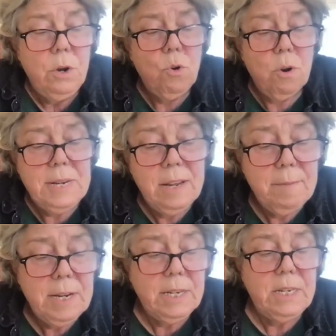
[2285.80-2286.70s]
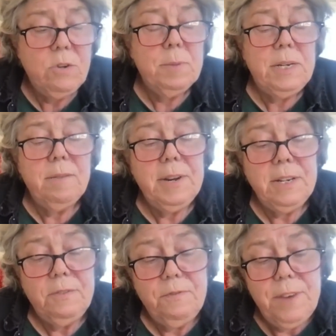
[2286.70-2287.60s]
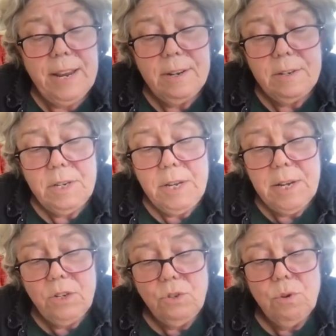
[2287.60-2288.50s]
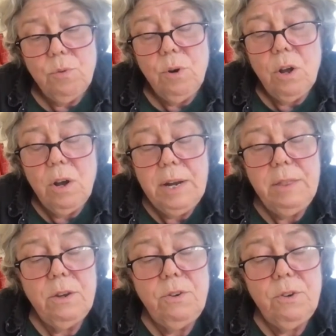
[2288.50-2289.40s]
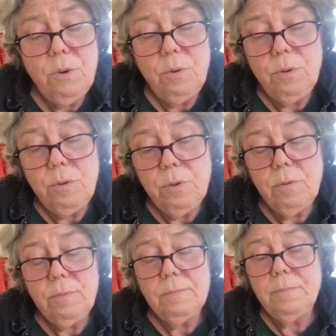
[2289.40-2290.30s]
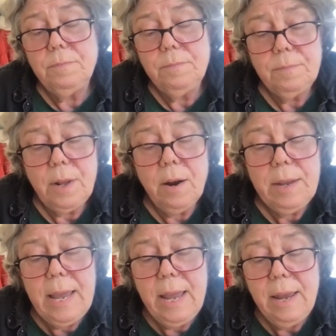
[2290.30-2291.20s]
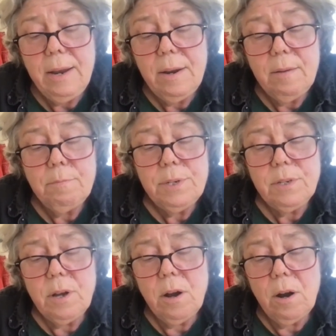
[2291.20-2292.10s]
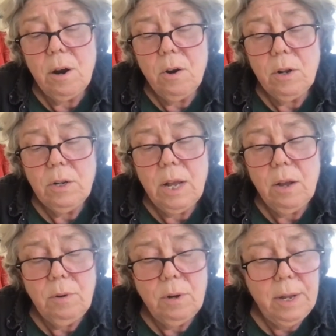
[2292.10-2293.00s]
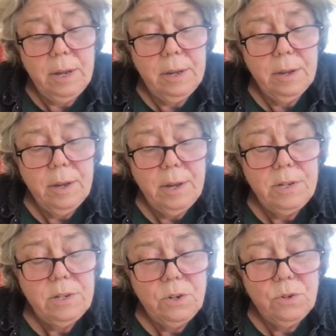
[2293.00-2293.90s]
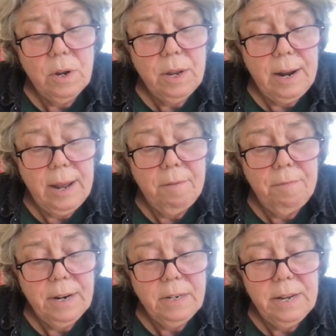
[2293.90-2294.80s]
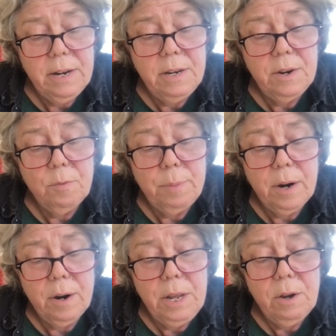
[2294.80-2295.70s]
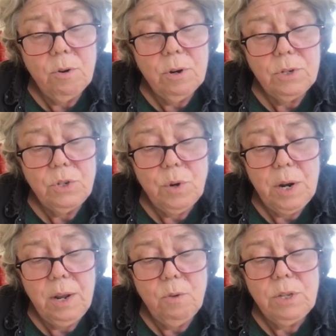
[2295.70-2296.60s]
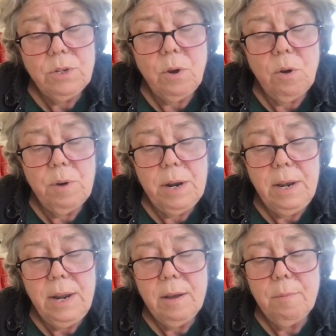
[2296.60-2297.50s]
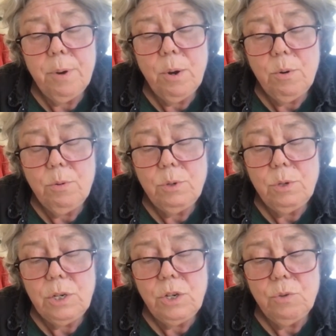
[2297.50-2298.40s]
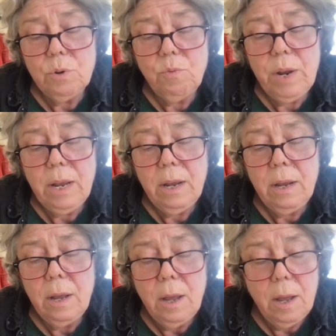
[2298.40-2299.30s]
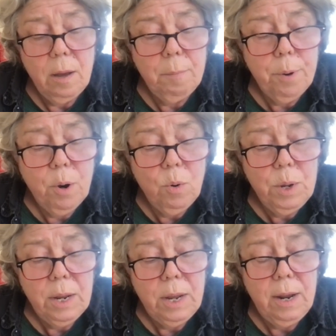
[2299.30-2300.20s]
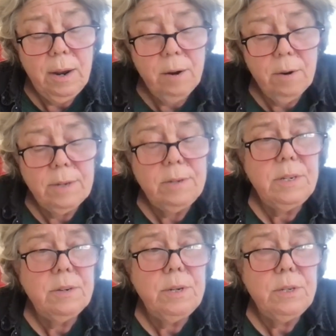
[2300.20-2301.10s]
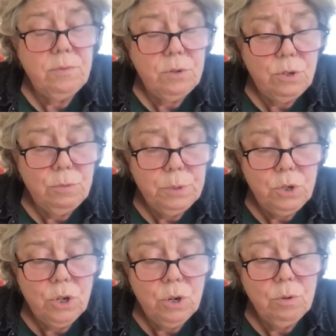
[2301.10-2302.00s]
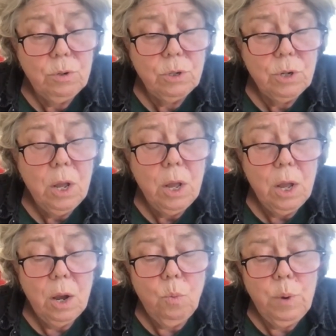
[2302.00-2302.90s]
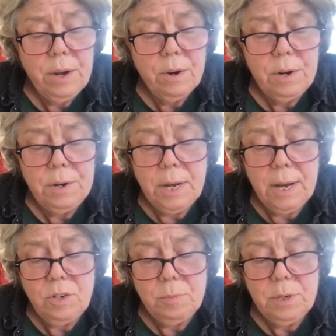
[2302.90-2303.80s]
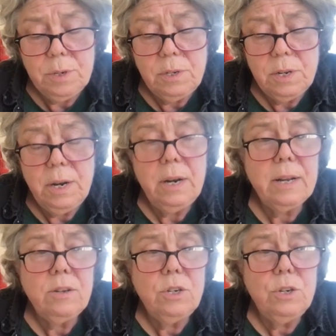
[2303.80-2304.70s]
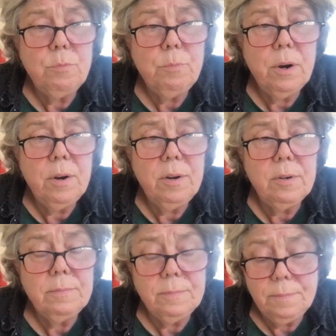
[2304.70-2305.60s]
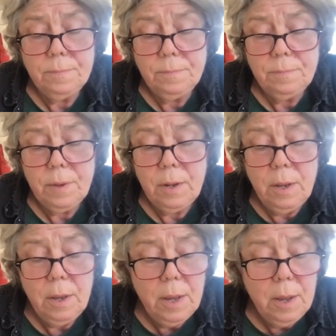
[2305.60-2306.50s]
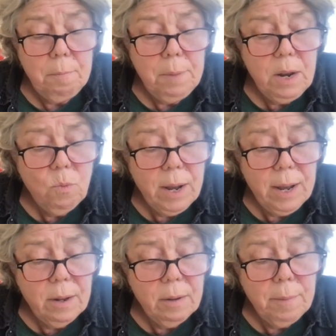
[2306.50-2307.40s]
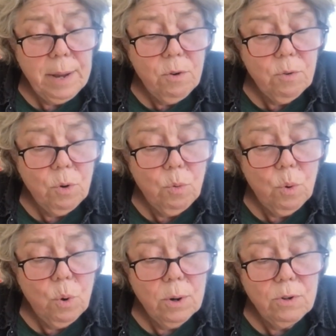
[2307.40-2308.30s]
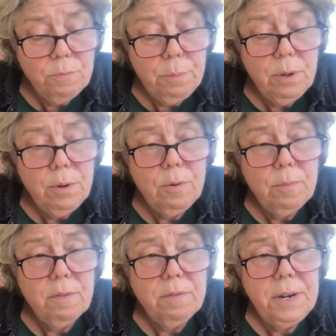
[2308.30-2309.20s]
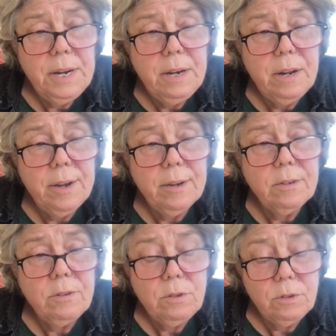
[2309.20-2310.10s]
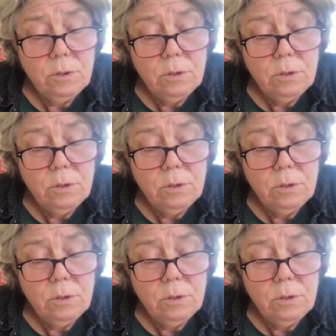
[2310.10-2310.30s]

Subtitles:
Normativity's fantasy has grown long in the tooth. Arcane, bizarre, cult-like, it's a drunken affect at a dinner party orchestrating what's already decomposed into a ring, a bow in the hair, a series of stupid jokes, a weird attachment to sitting next to your partner. Meanwhile, micro-wars bloom over details.